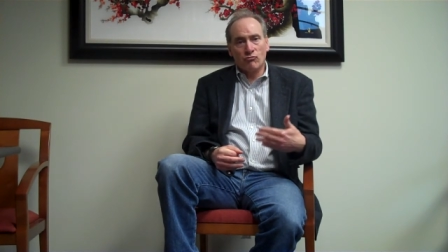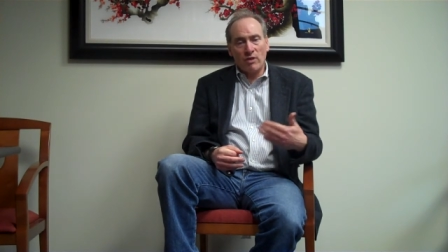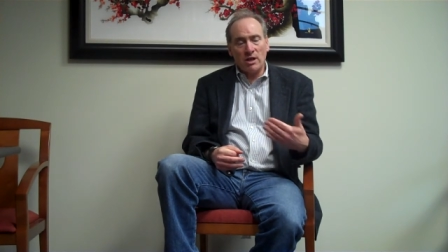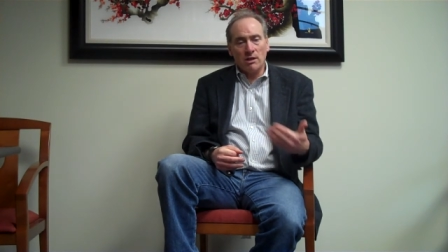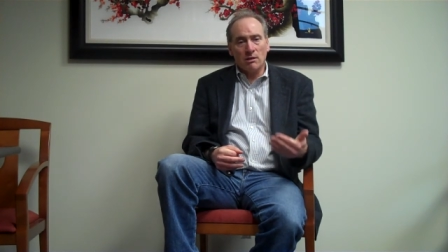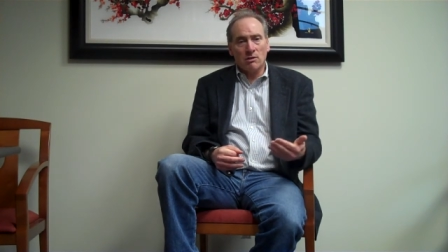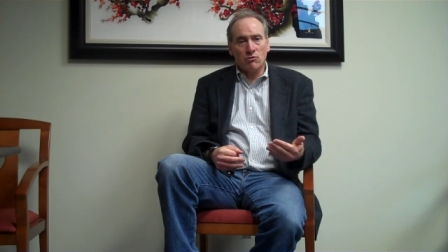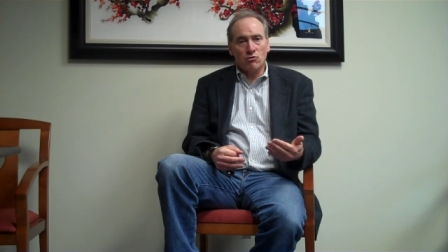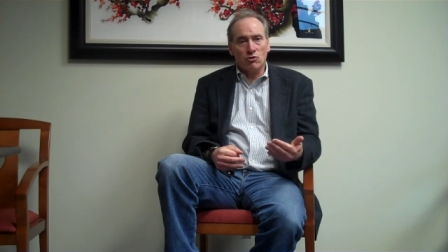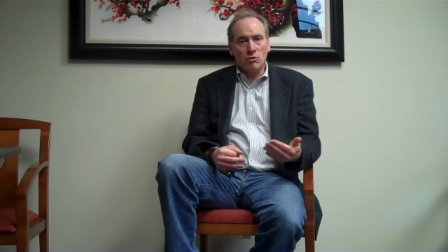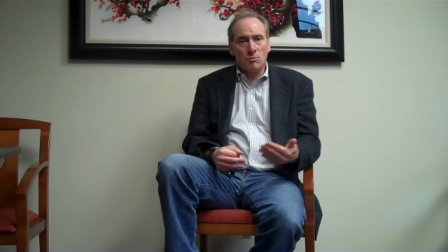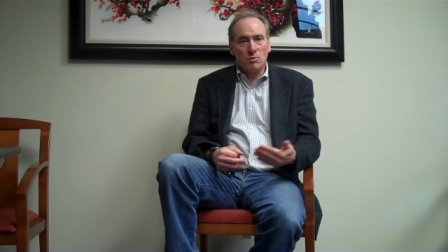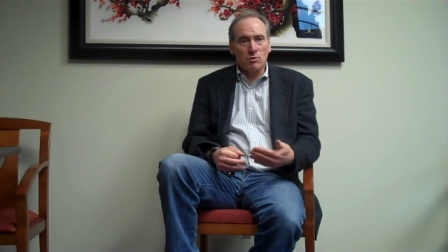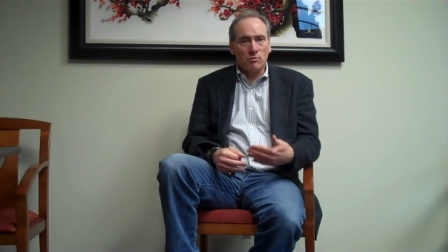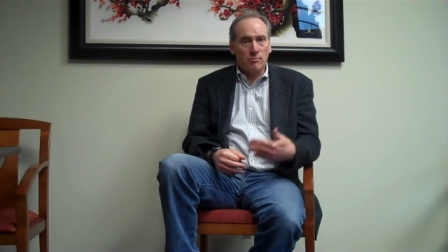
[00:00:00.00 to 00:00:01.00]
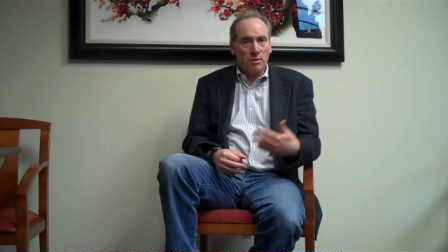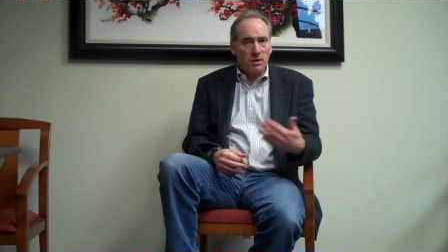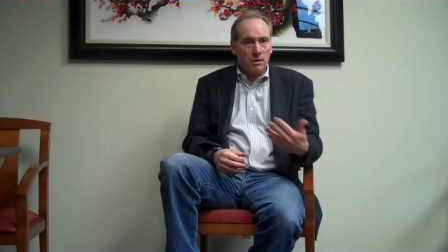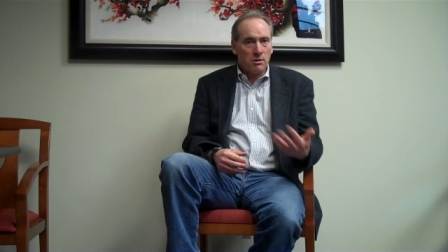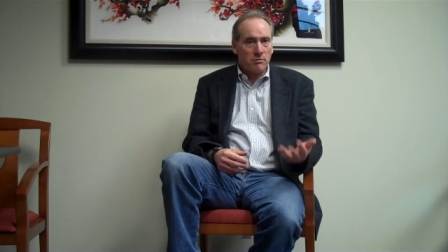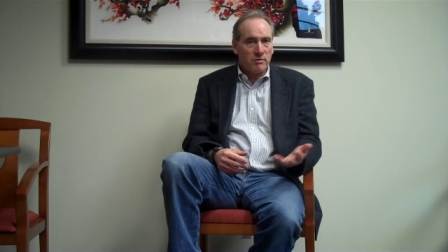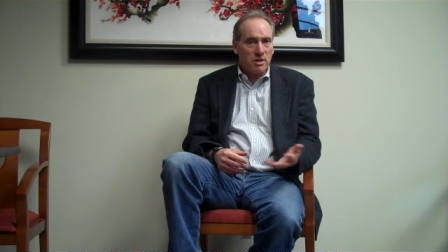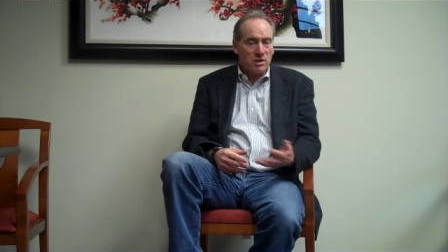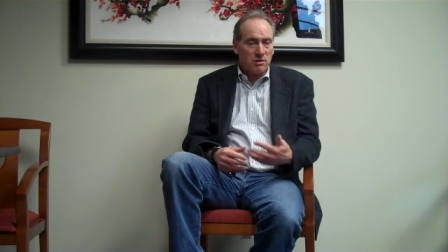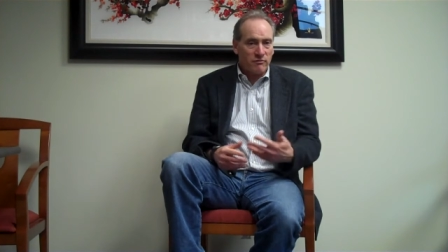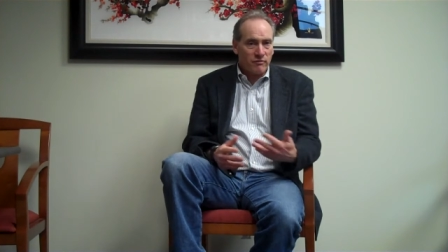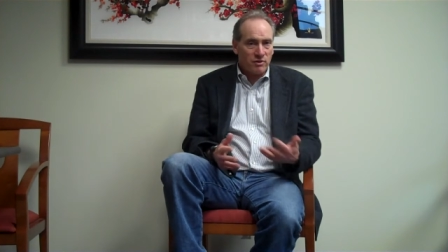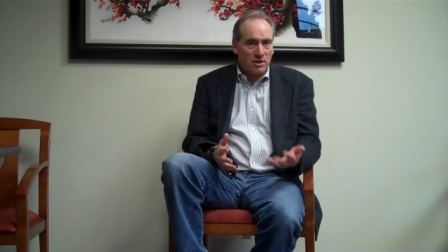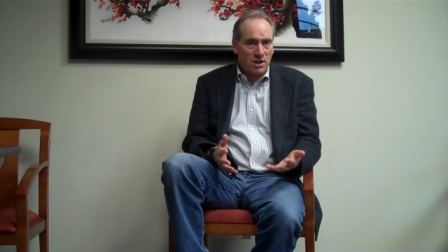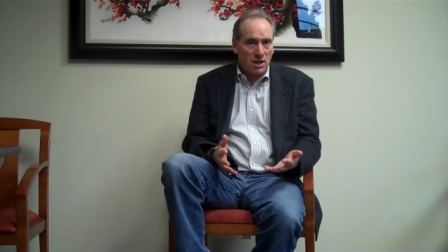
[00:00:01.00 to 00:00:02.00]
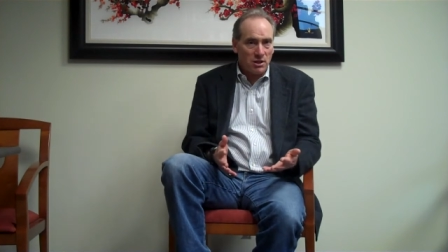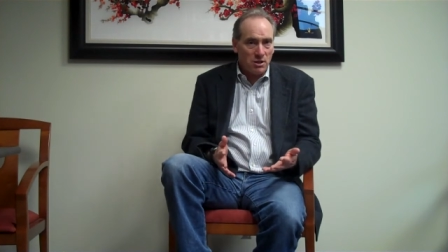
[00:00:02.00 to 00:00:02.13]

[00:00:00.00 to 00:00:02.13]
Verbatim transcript: regular troops who'd been in the region for 10